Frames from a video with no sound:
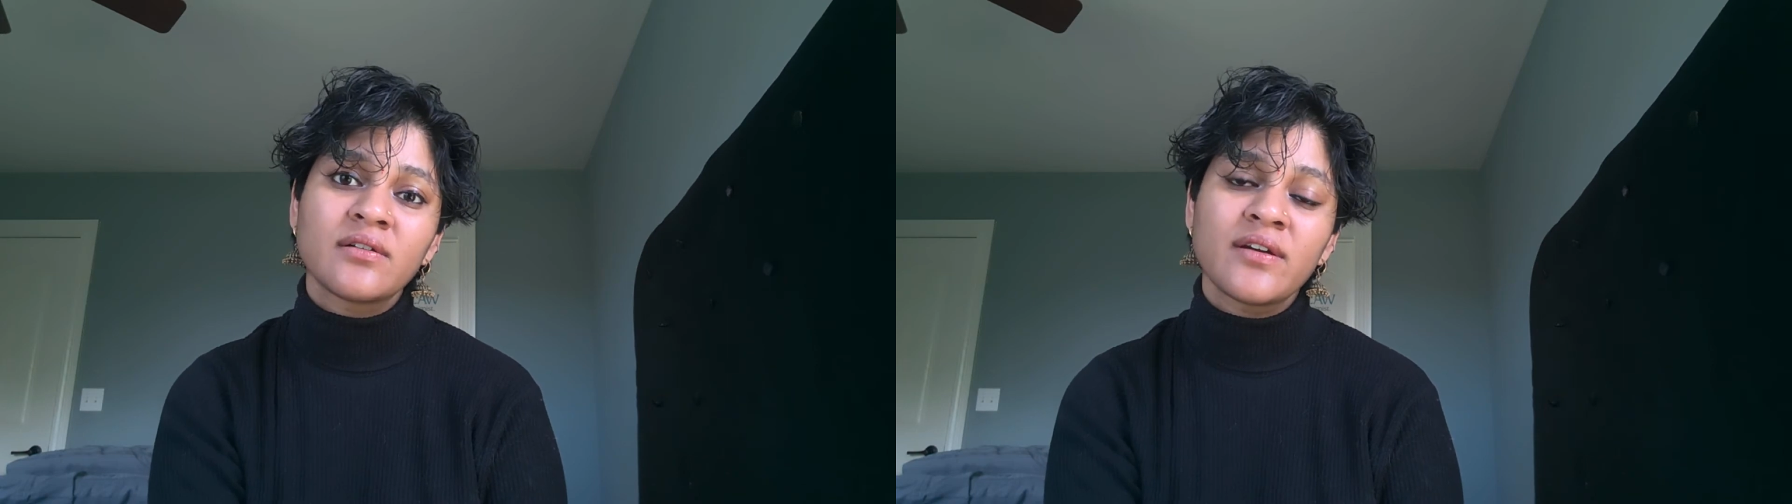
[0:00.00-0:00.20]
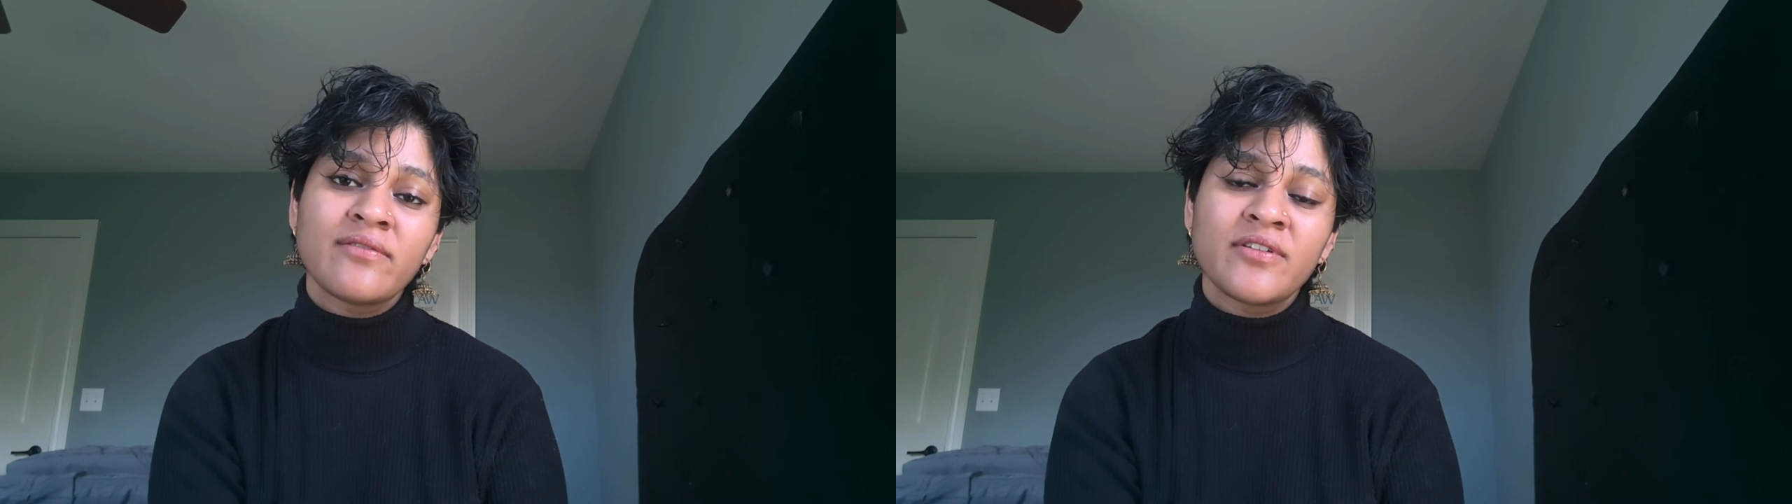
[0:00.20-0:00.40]

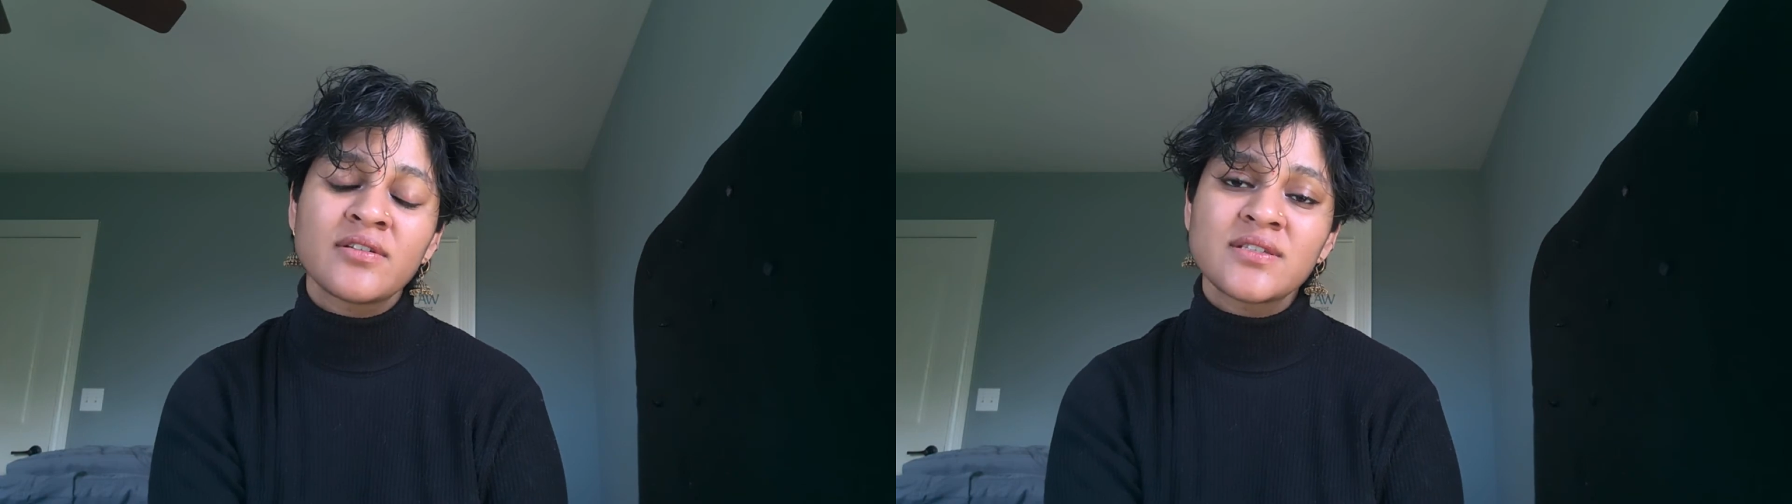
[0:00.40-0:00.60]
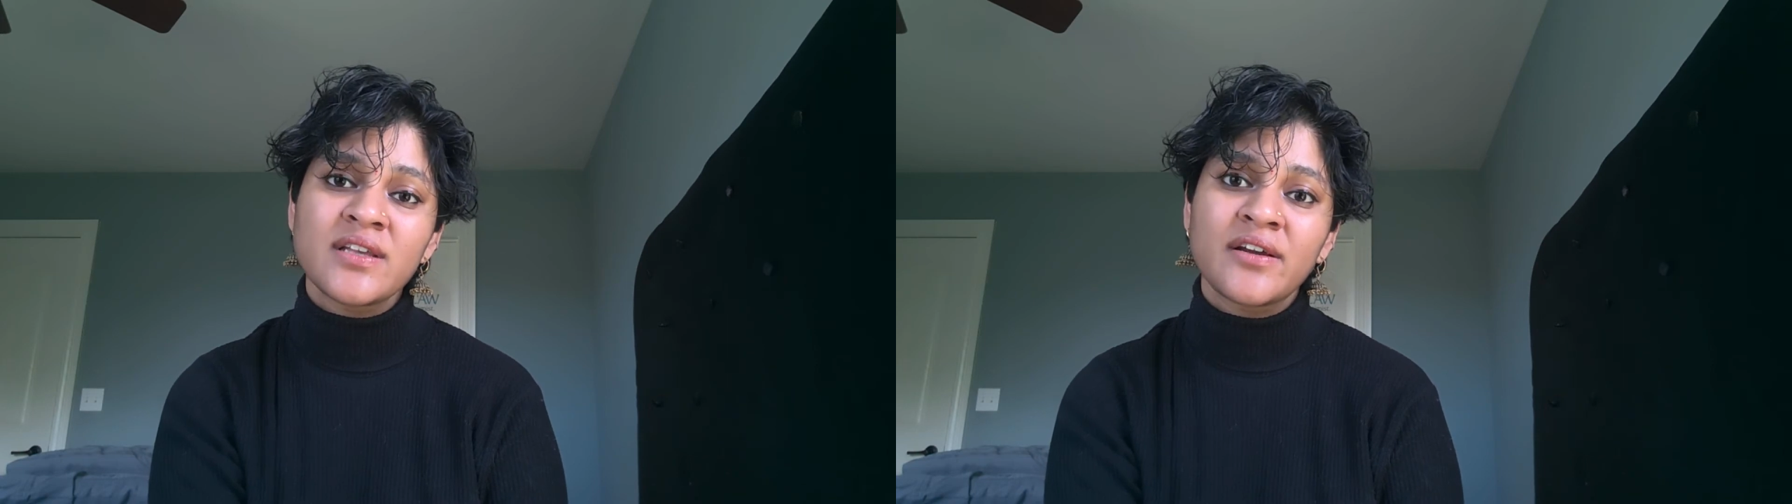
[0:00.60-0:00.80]
it
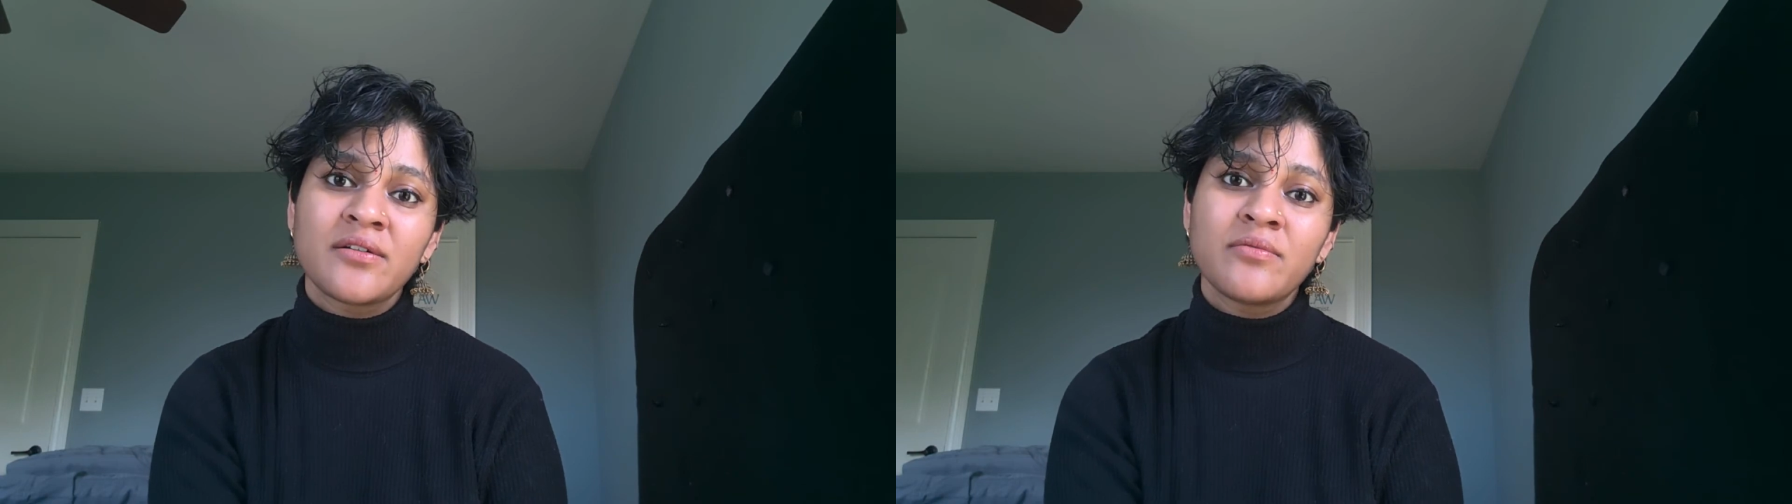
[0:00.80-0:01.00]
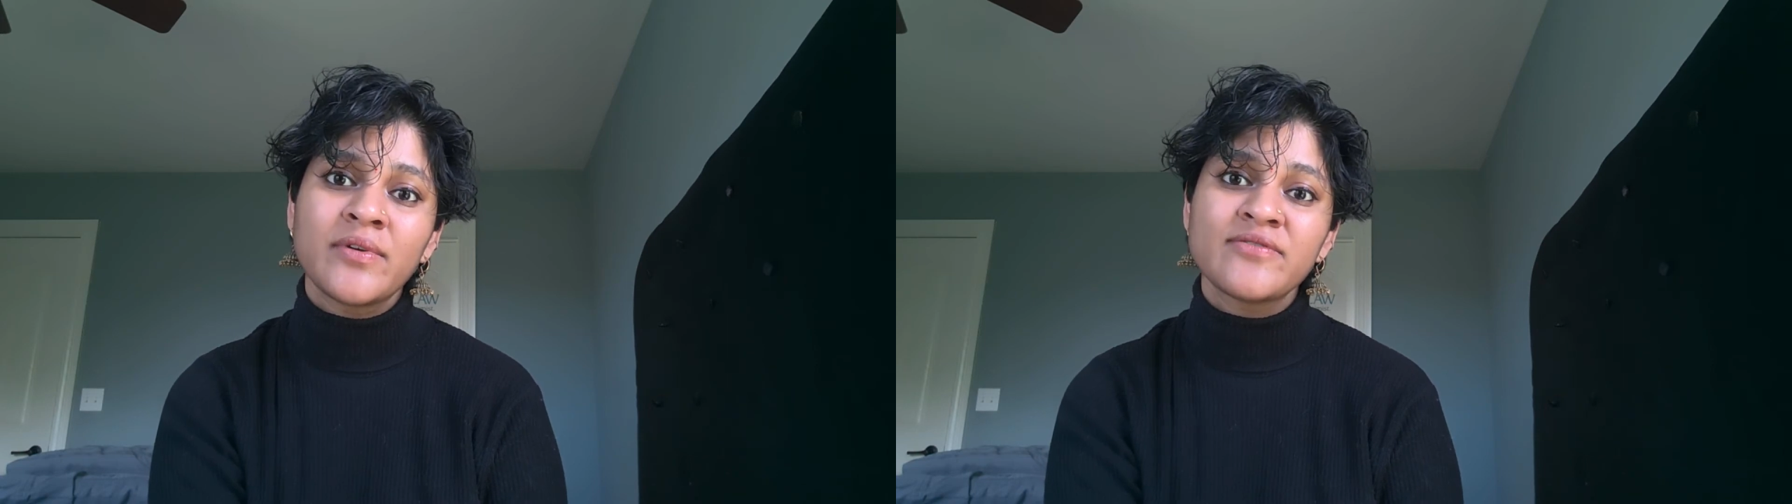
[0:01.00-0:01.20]
feels like
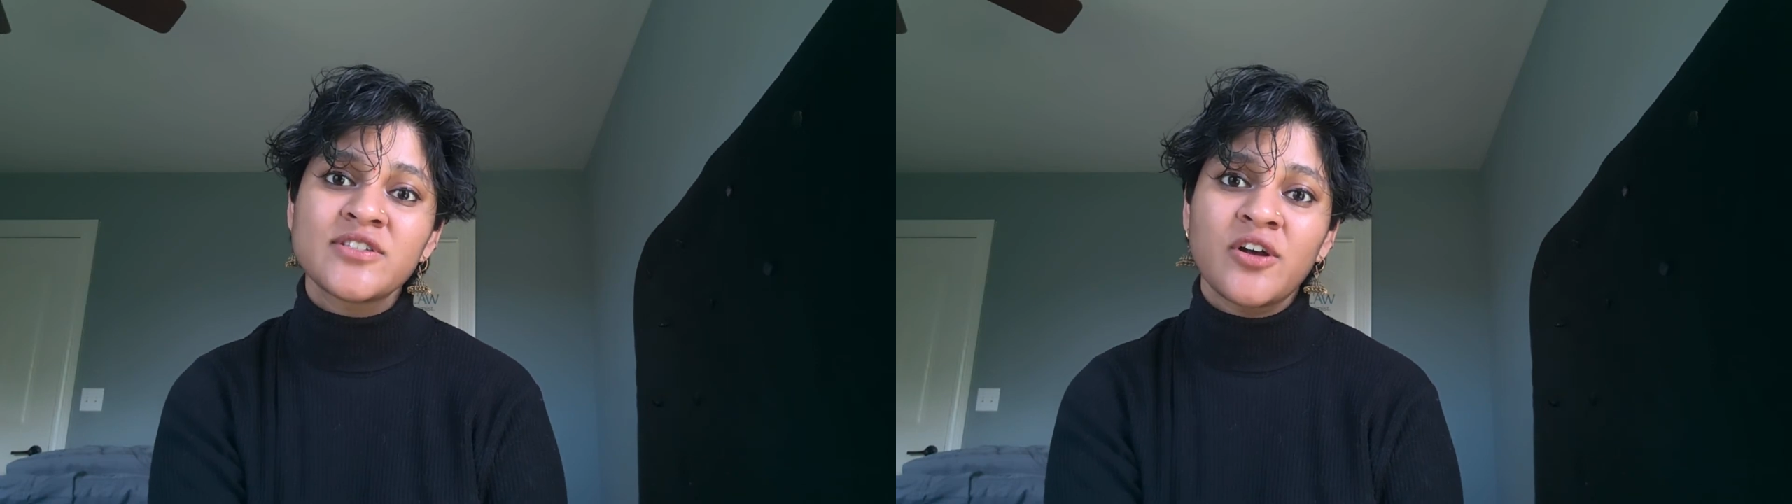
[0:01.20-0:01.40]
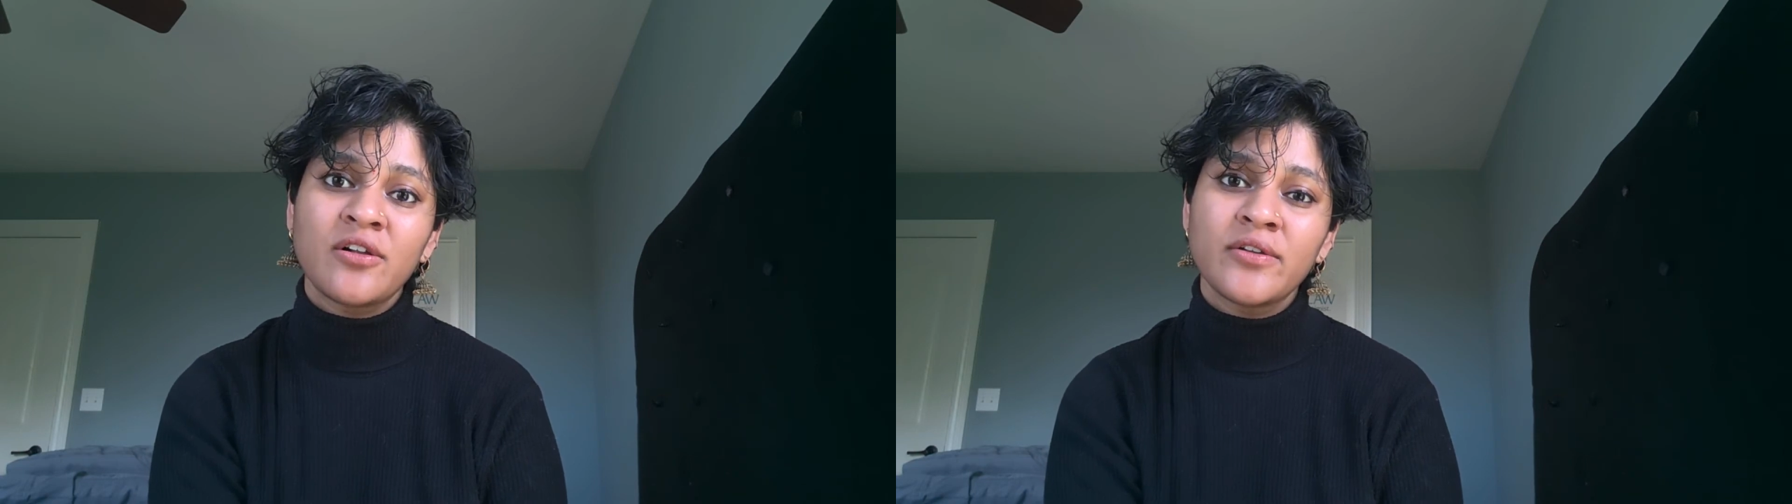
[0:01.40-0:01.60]
we've
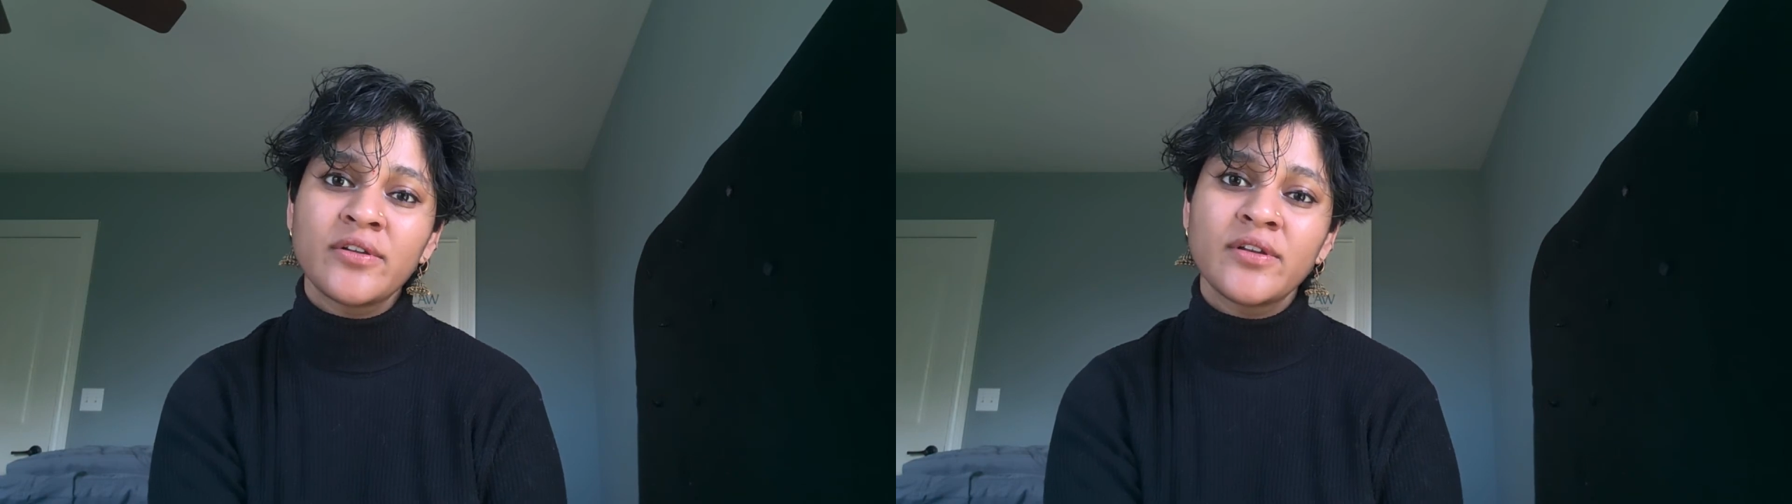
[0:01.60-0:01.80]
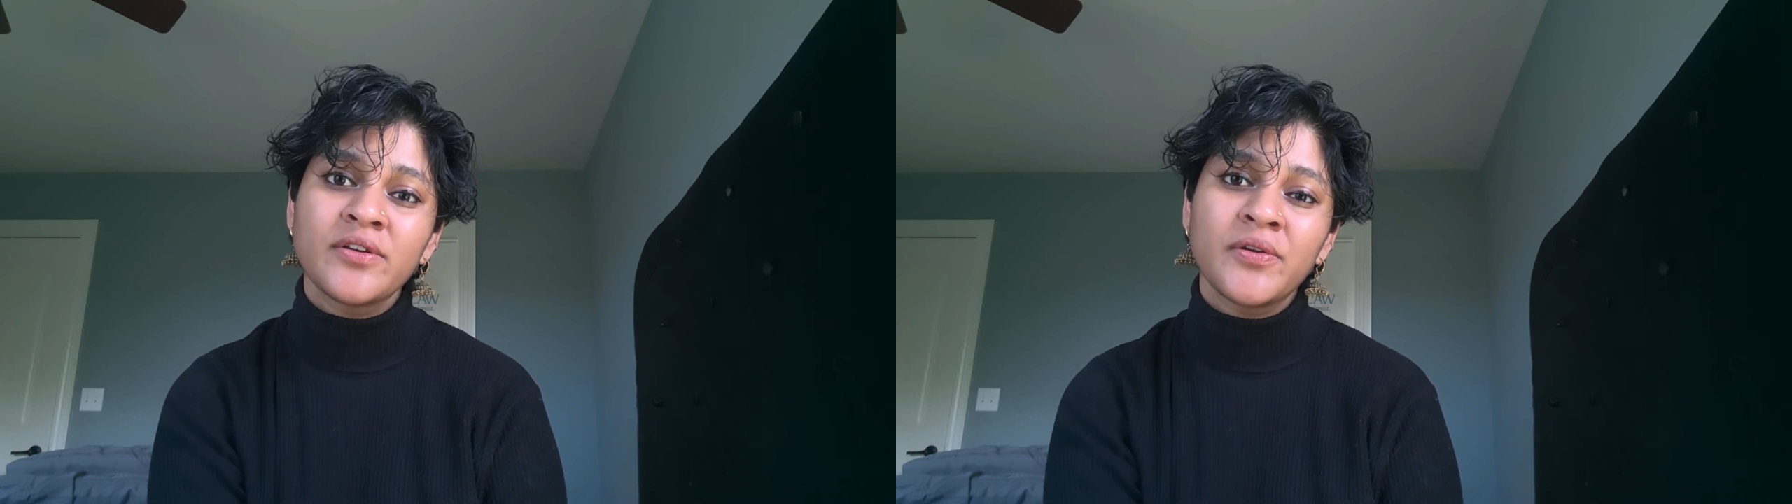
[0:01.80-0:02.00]

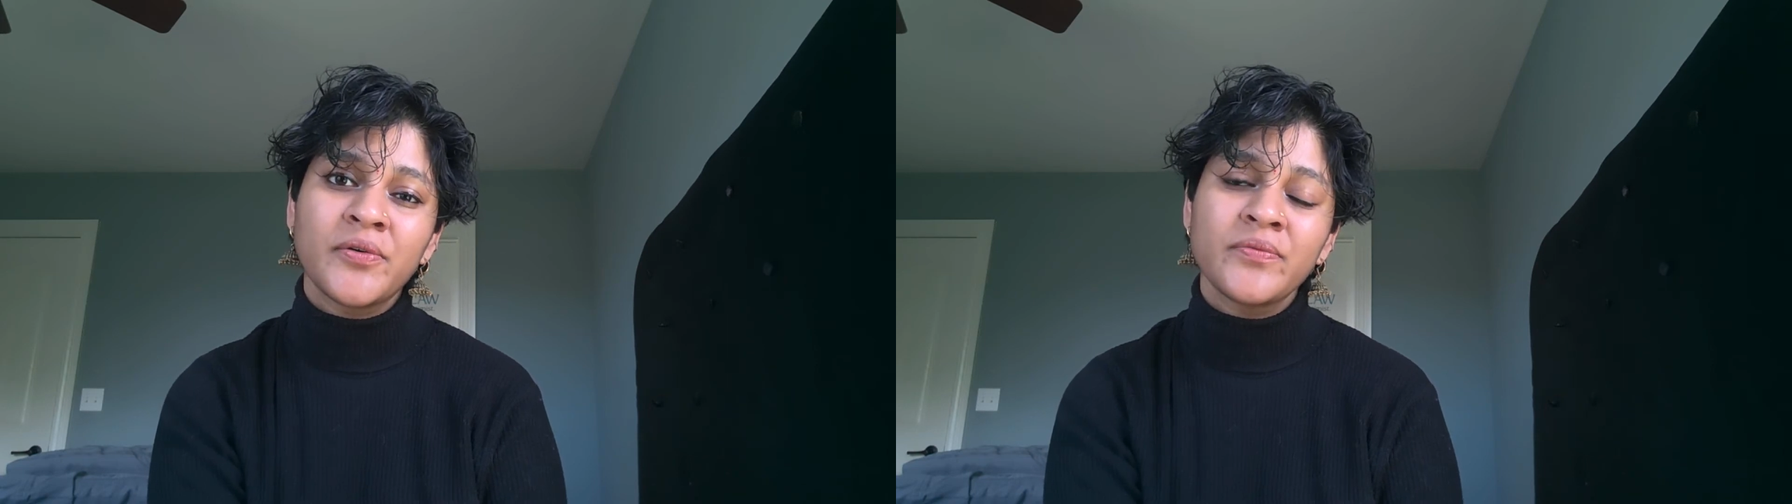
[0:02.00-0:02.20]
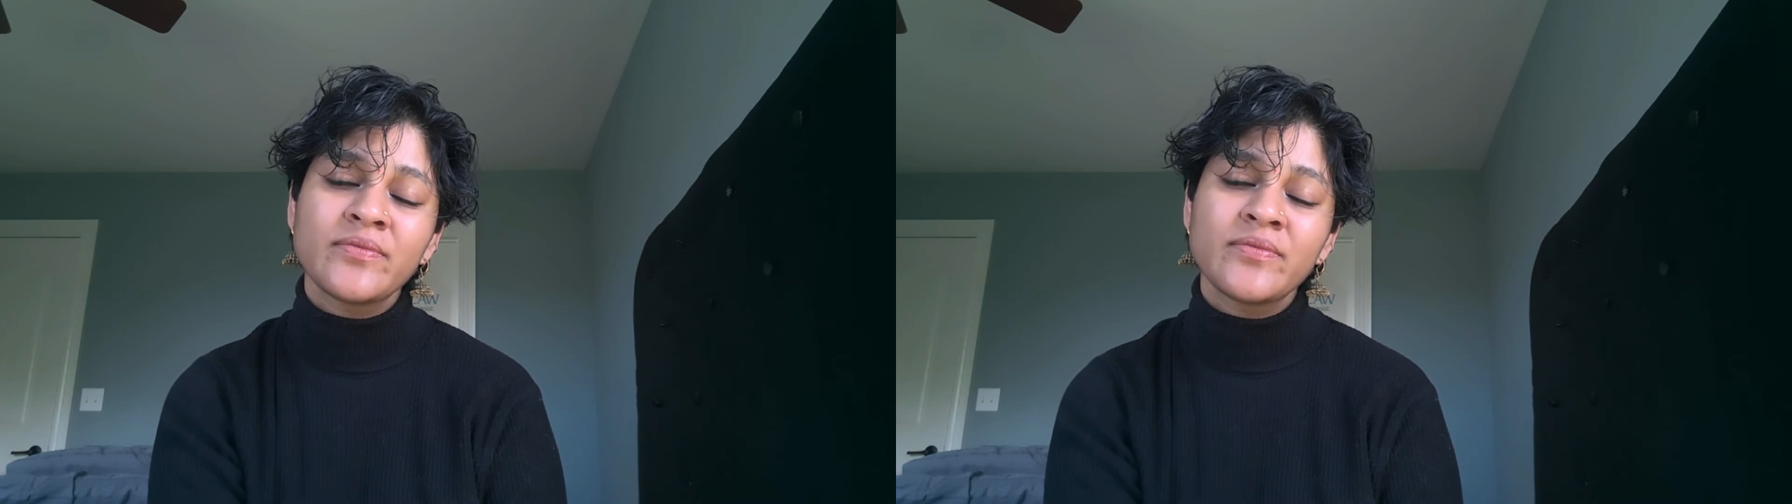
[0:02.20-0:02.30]
stalled. You know